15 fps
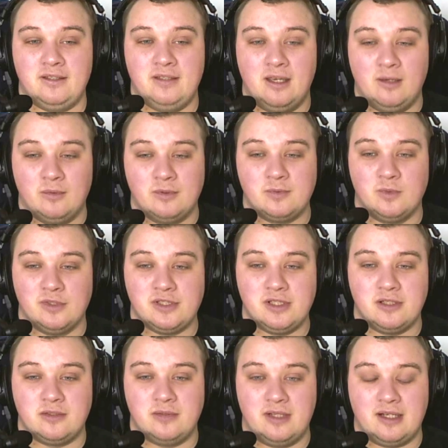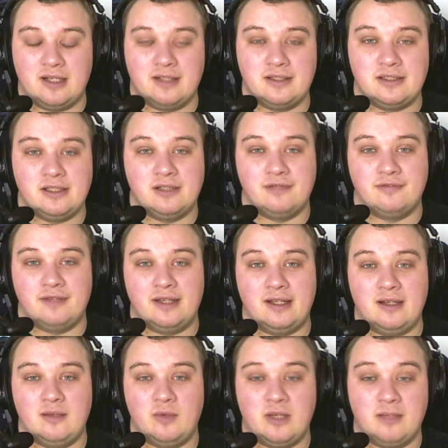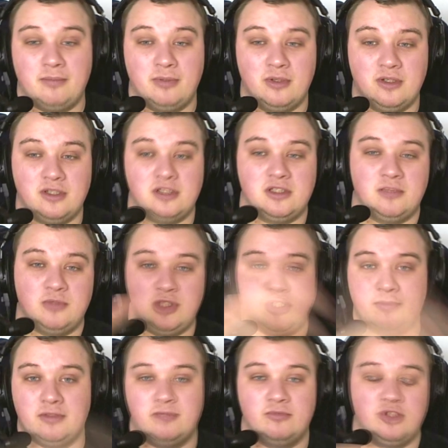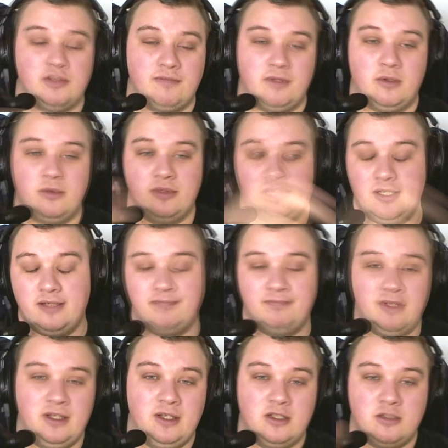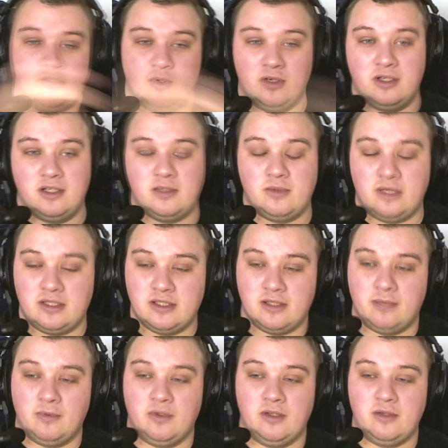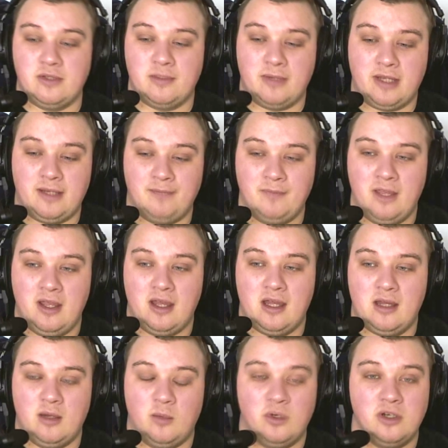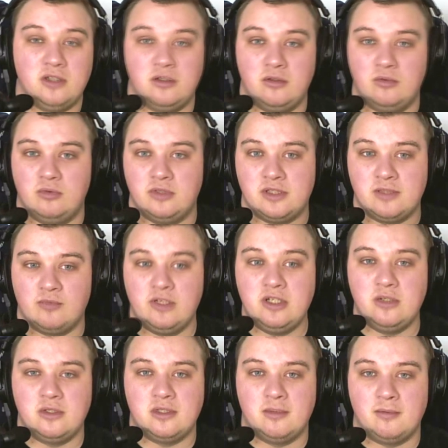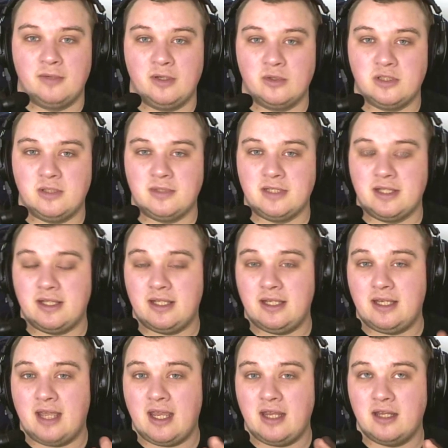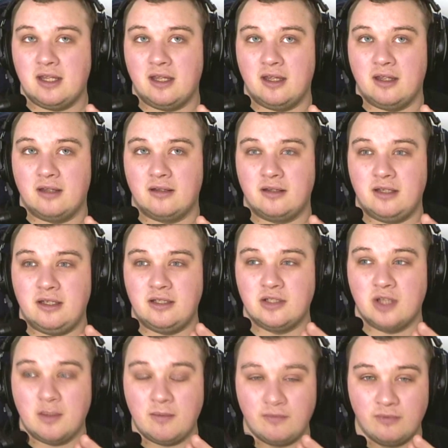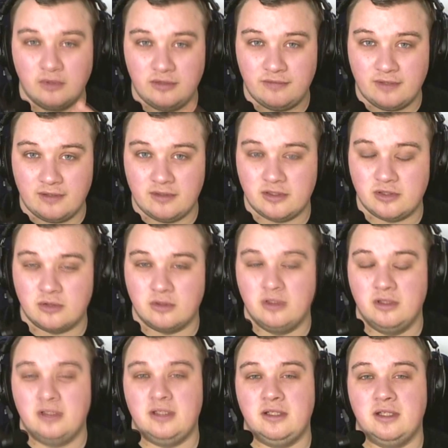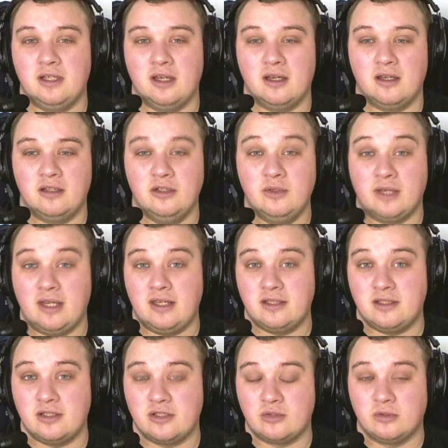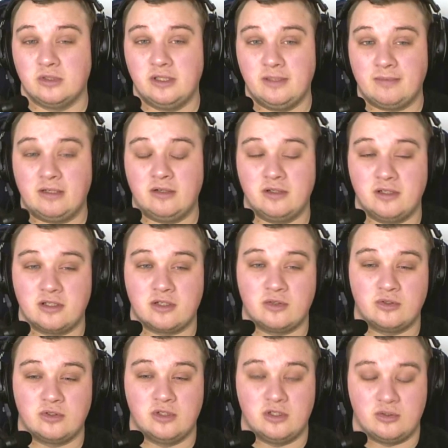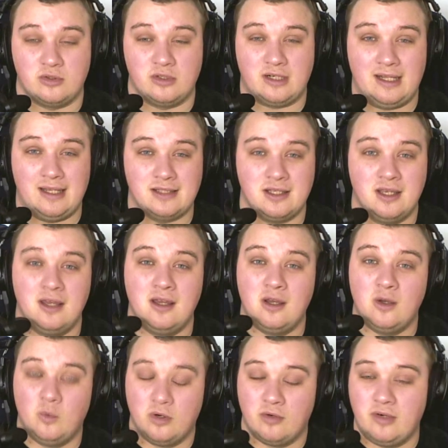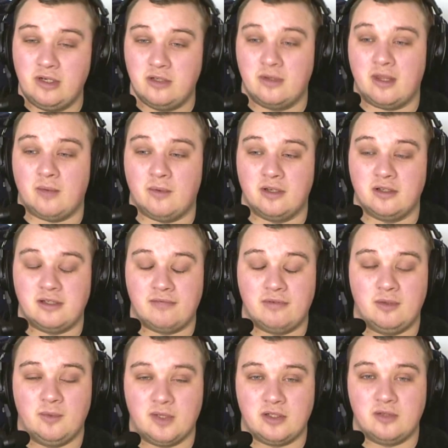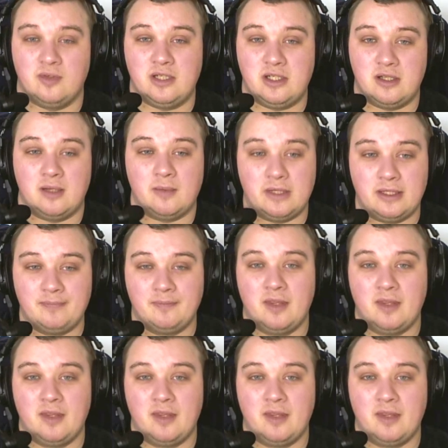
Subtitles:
yeah, we'll start doing that kind of stuff, and then we can put in some ships, shove those in. Which would be quite nice. We can start building those up again. I want to redo some of my old ships, like the Type 45 destroyer, the UK's destroyer, current destroyer class. I want to redo that one. I definitely wanted to redo that one.